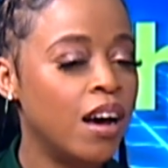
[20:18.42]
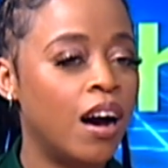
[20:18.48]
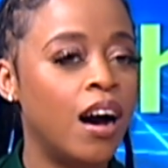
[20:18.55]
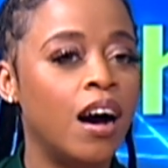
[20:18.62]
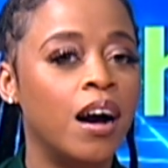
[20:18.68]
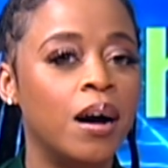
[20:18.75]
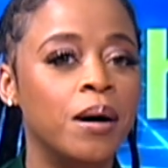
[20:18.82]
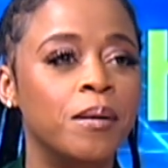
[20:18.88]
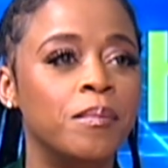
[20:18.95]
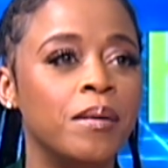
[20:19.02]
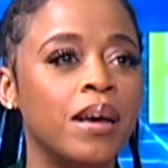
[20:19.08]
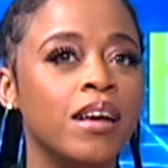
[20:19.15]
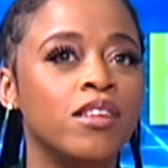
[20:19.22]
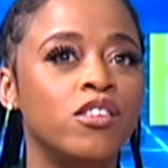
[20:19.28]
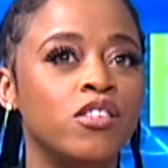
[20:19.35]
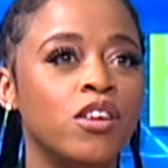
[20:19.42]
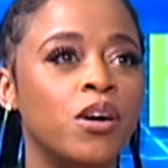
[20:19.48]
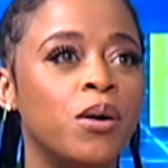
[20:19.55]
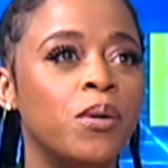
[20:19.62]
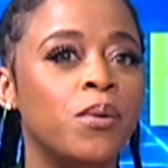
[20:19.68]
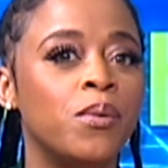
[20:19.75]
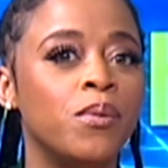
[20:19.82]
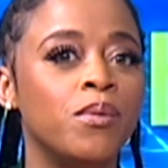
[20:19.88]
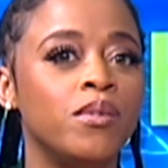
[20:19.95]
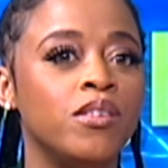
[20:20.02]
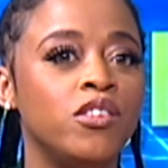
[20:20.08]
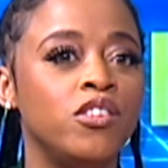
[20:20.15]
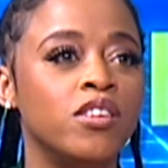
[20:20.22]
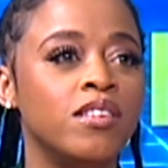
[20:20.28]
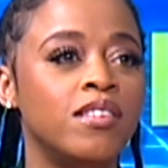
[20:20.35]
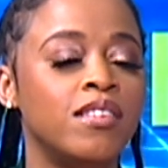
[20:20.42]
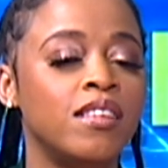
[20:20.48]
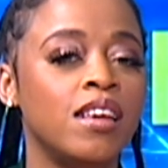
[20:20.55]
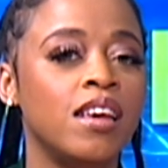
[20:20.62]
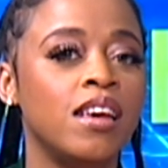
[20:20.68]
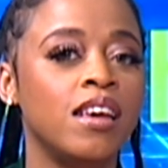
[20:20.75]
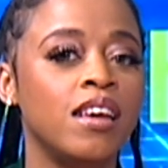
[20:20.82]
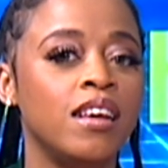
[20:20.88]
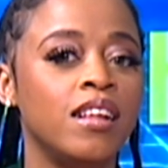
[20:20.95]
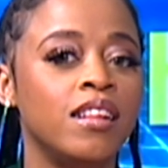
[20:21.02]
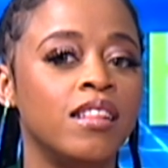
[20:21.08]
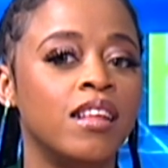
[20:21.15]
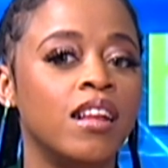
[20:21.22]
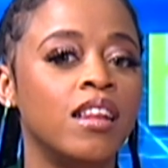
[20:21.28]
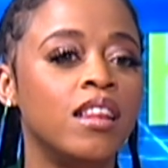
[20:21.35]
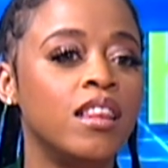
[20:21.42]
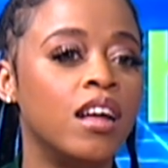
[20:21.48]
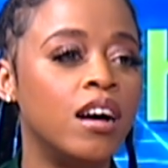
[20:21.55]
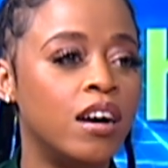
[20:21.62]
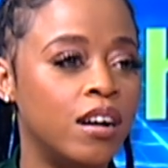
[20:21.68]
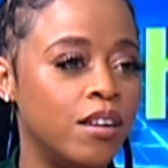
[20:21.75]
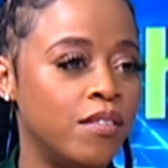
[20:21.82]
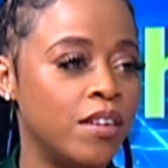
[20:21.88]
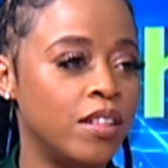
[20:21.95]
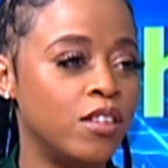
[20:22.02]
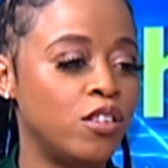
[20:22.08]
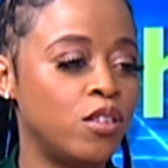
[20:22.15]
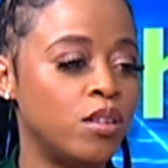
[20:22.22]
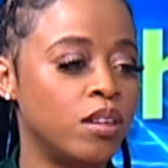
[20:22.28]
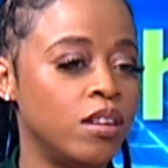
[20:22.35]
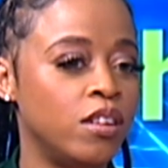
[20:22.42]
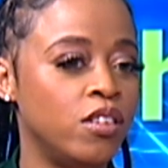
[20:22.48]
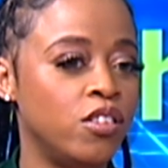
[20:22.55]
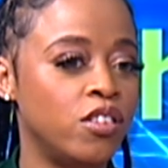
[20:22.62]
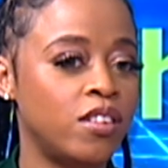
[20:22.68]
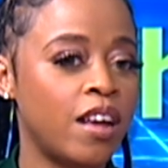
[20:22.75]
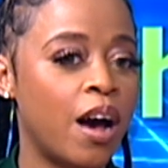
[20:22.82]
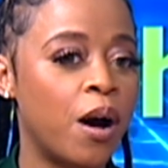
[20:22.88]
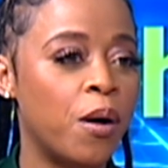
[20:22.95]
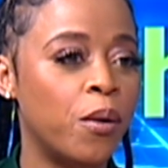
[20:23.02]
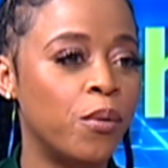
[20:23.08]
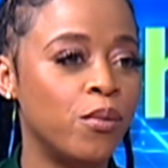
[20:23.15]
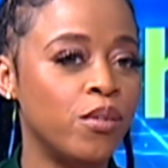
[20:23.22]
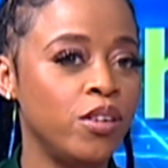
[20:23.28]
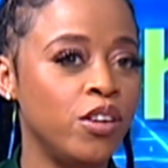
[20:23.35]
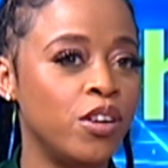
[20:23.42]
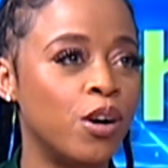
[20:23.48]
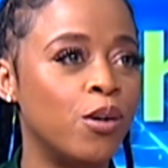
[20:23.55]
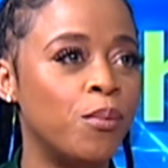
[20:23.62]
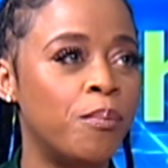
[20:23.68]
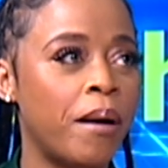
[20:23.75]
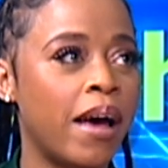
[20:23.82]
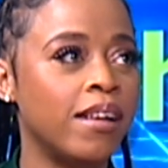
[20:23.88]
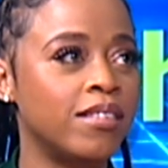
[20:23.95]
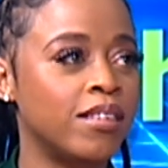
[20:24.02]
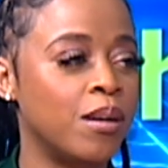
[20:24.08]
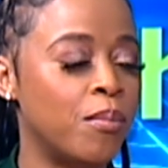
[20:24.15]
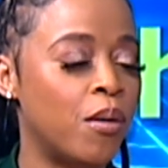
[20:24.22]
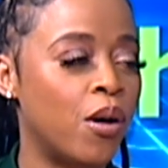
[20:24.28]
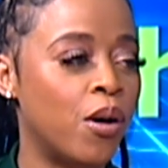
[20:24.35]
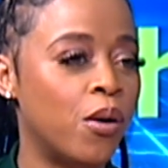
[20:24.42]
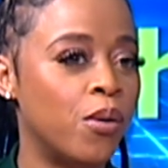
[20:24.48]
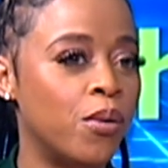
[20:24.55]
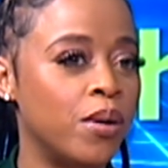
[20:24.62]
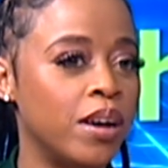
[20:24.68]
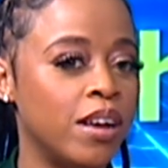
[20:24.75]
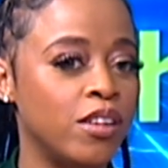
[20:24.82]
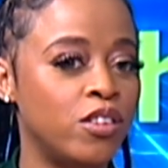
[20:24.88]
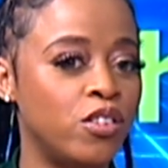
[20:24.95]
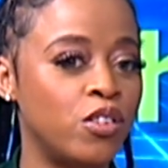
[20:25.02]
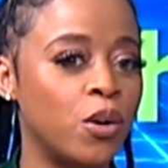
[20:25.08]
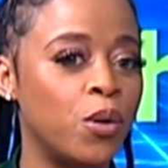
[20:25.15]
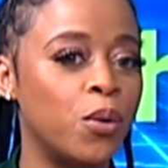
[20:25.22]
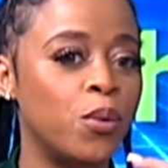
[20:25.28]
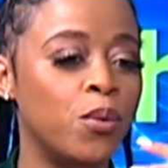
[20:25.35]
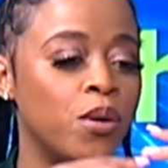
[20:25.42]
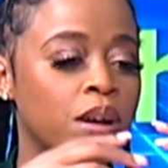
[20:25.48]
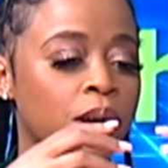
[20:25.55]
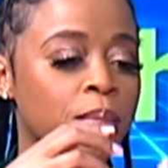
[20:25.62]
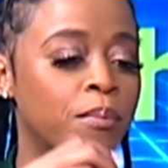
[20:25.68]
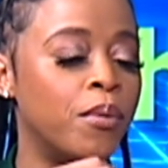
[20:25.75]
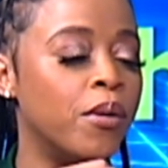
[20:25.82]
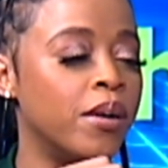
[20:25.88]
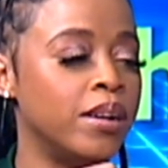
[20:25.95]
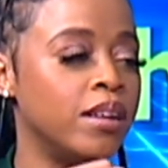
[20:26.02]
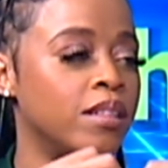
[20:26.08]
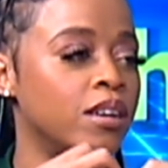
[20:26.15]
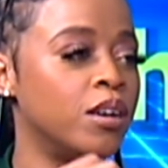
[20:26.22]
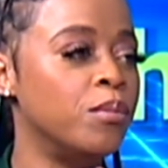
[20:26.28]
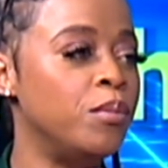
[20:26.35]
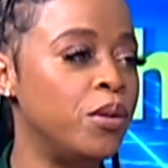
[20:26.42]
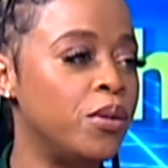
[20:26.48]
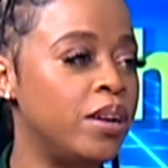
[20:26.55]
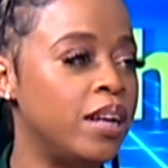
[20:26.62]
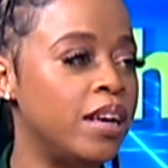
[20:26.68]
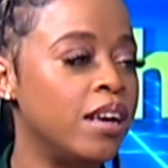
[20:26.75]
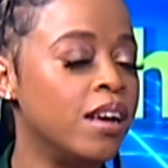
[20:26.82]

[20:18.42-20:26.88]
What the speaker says: And so just seeing the love and just how, basketball is so important in the community.